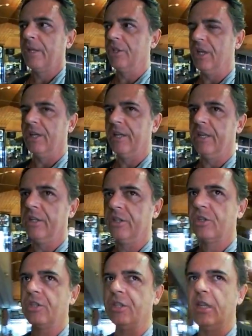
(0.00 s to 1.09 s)

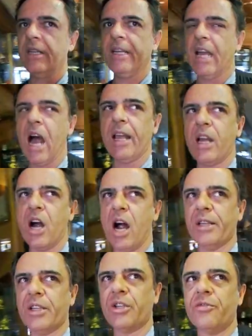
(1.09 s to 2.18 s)
deity
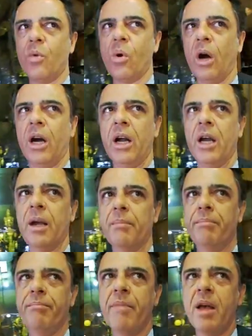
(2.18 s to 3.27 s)
icons for
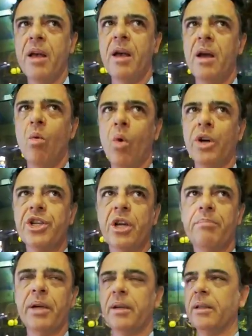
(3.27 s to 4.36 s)

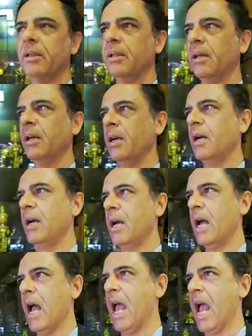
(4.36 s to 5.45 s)
worship
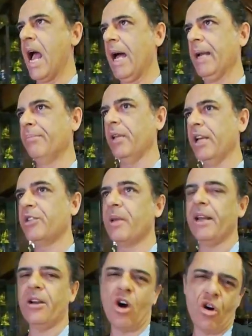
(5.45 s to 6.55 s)
and placement
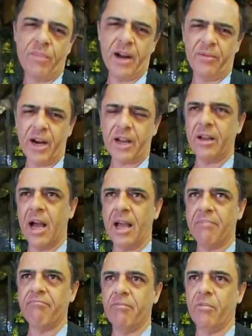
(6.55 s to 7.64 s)
at home, I
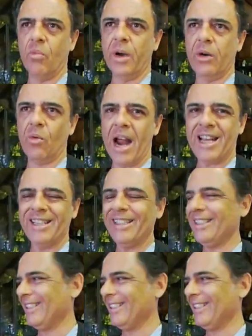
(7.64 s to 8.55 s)
would reckon,